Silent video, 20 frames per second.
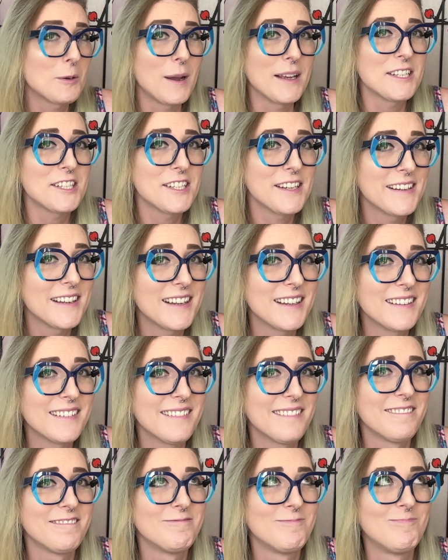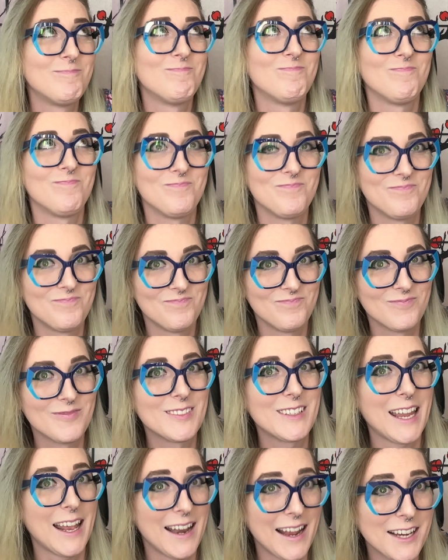Questioning
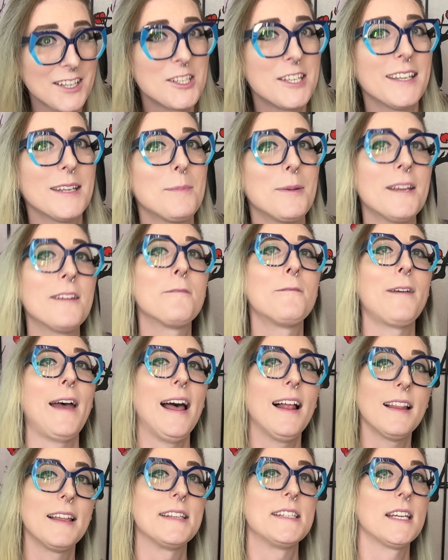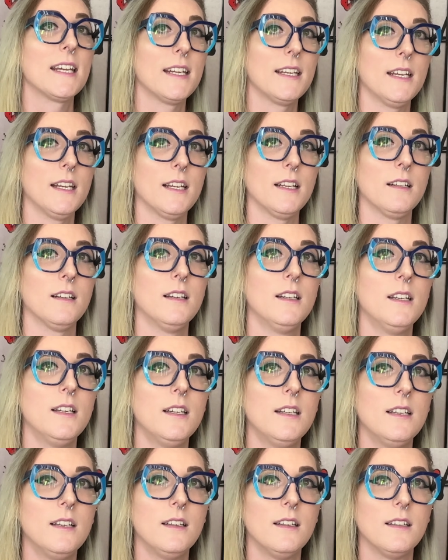can actually be validating
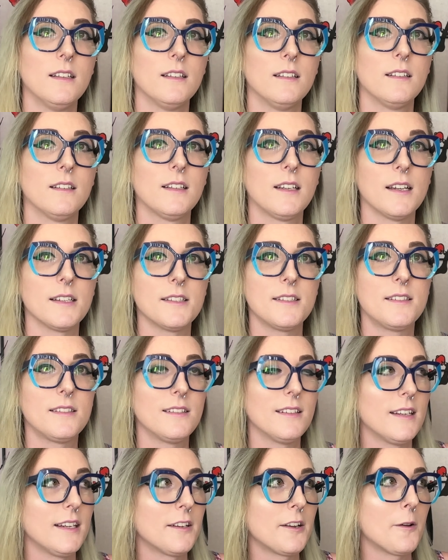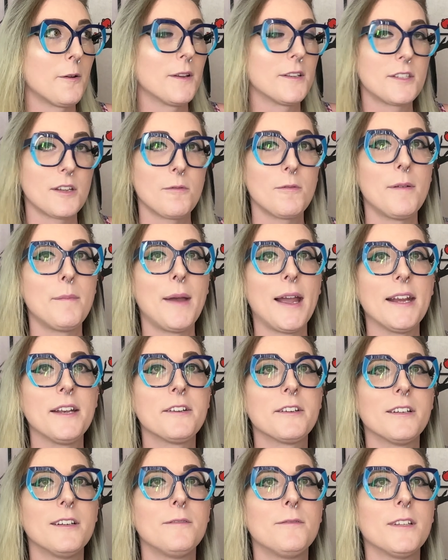because, it's a
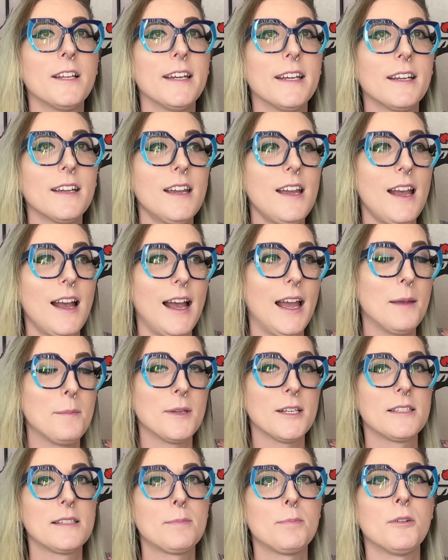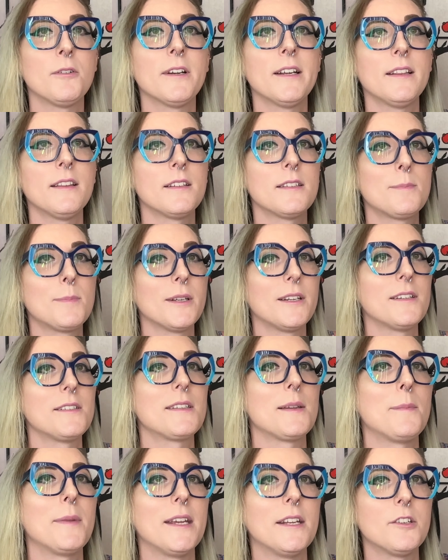reminder of like, I'm exploring this
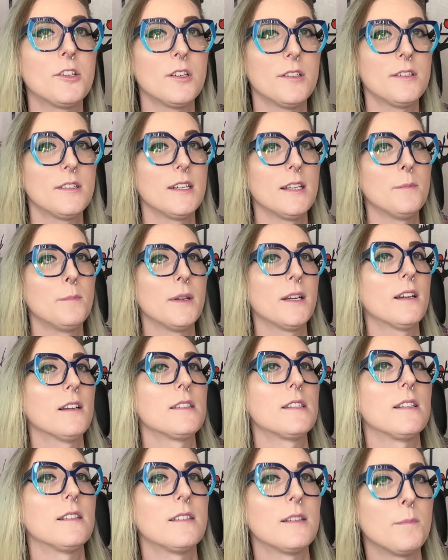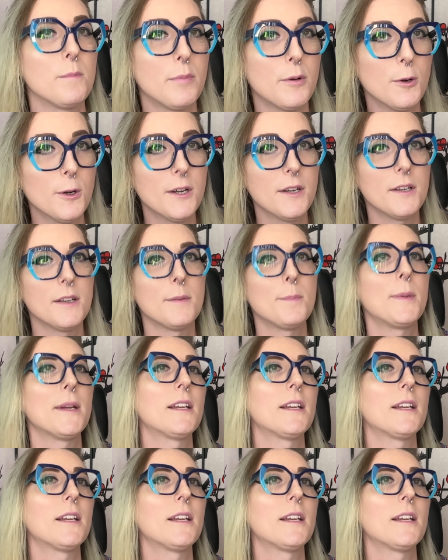because I'm interested, because it's important,